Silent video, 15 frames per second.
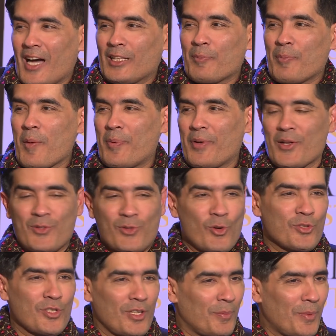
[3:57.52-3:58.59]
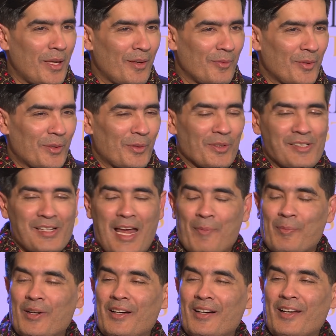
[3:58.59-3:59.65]
I think people associate me with
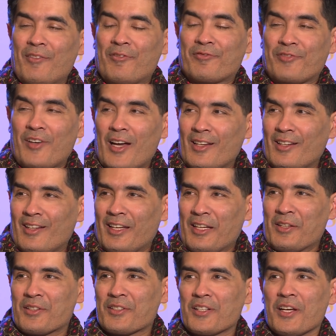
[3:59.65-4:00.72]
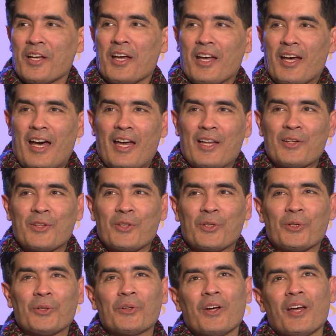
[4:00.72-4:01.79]
glamour and fun and Bling and, fun, and you
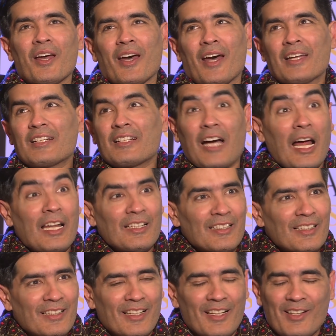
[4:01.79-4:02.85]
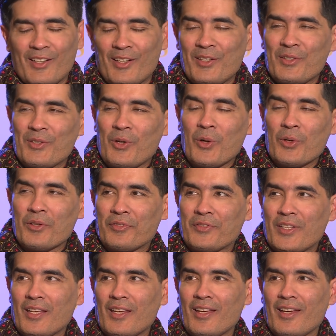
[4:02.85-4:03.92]
yeah. know and color and and all of
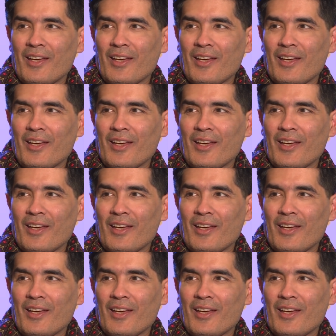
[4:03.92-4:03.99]
the